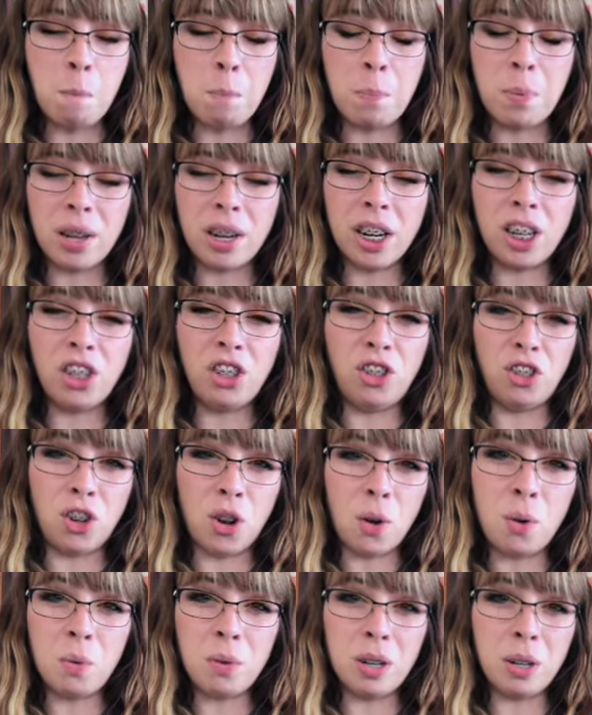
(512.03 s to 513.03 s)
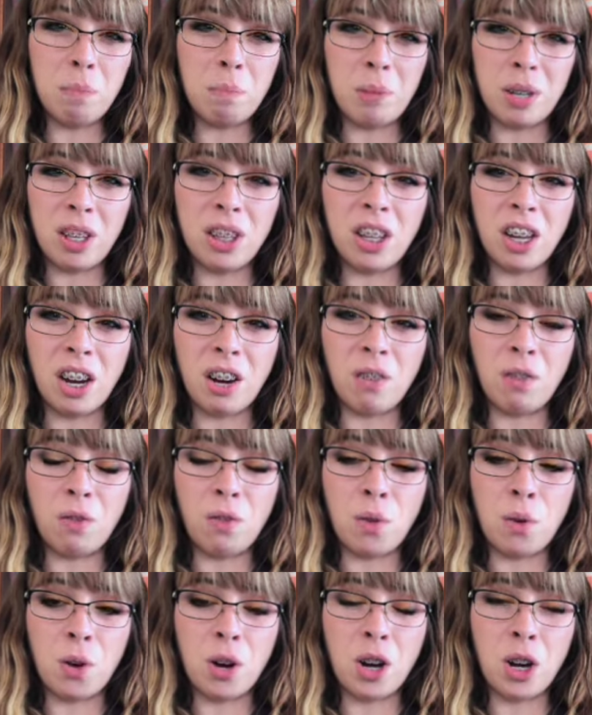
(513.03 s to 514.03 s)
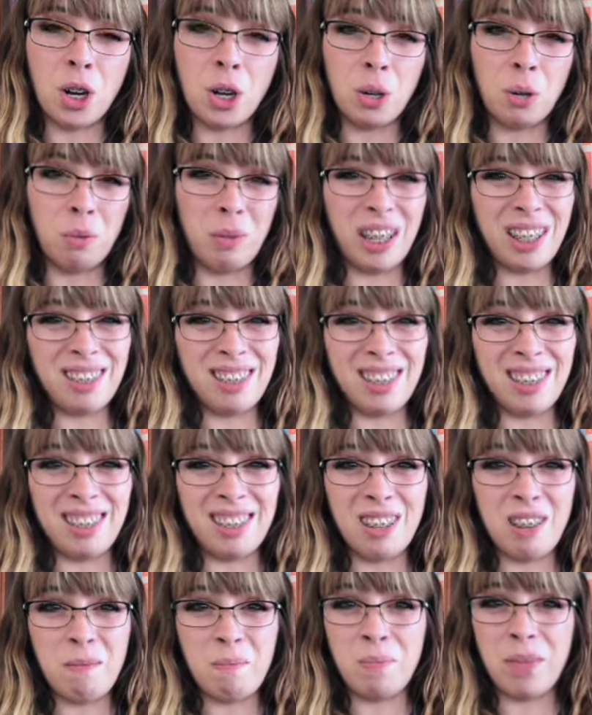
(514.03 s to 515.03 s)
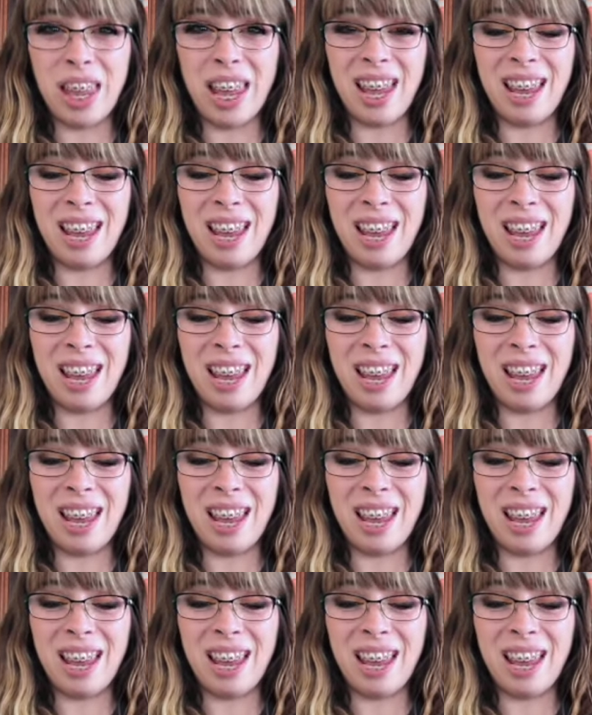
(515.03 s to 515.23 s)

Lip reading: but I don't want to be there for racism